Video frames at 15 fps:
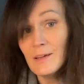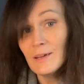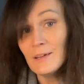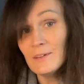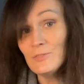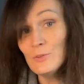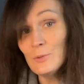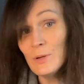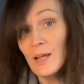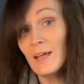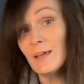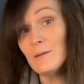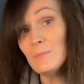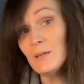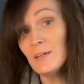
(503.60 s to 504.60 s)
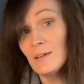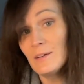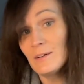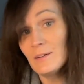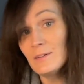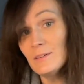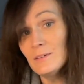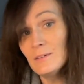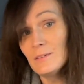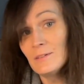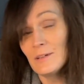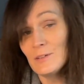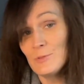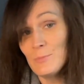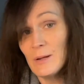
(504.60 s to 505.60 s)
If you came here
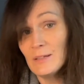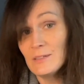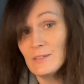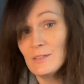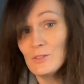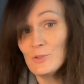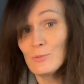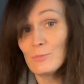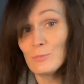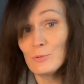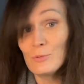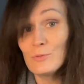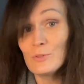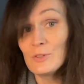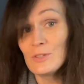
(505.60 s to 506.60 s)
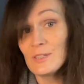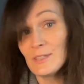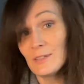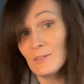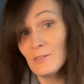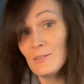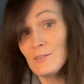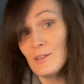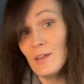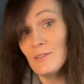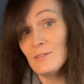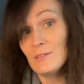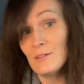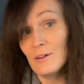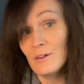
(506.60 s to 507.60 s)
expecting to improve your skills
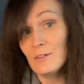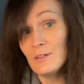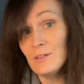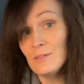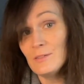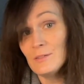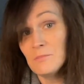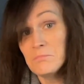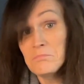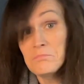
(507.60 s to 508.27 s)
as an artist,